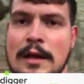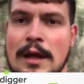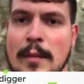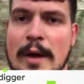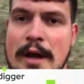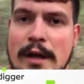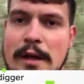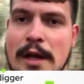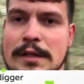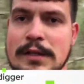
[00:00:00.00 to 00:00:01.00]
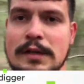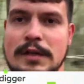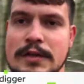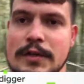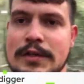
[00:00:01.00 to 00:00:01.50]
I'm at a
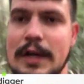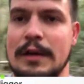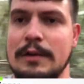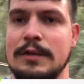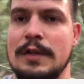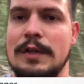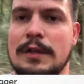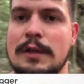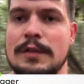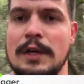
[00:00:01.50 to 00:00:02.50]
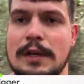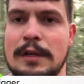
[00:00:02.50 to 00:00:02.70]
1800s house site.